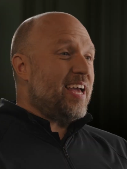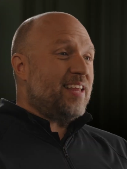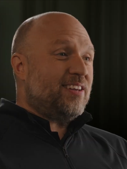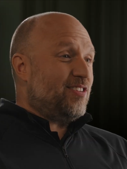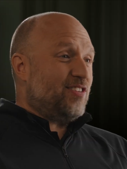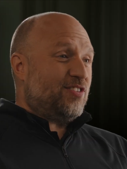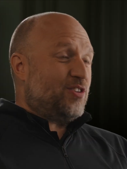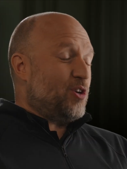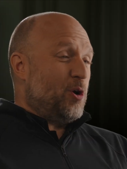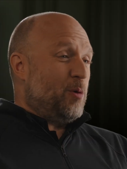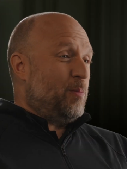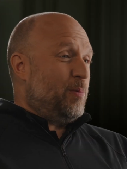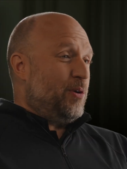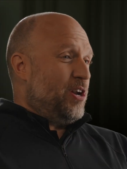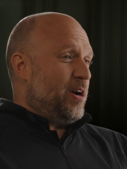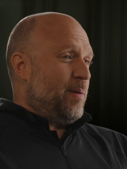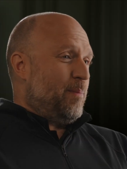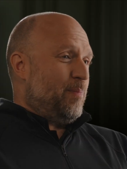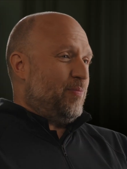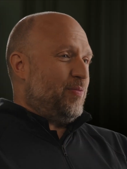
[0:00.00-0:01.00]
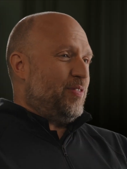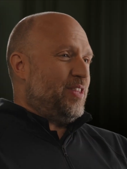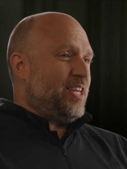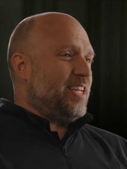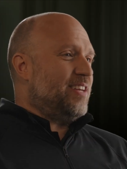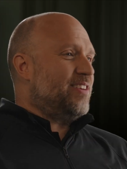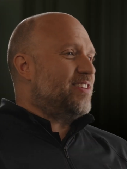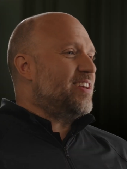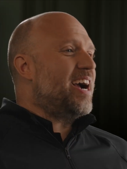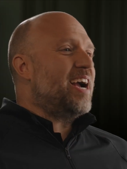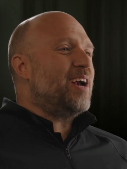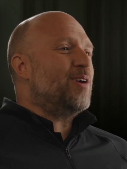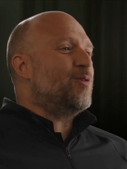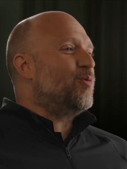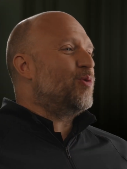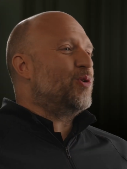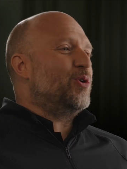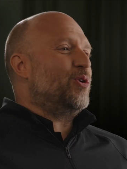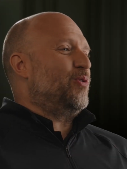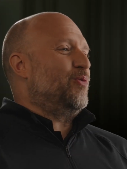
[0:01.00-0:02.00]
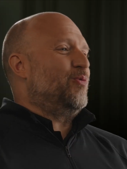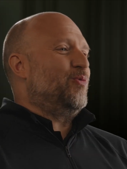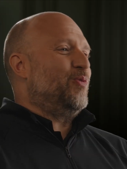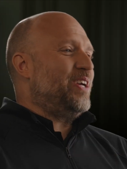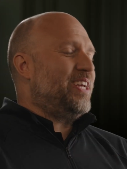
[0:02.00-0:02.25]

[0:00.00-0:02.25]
and that just opened up the entire world.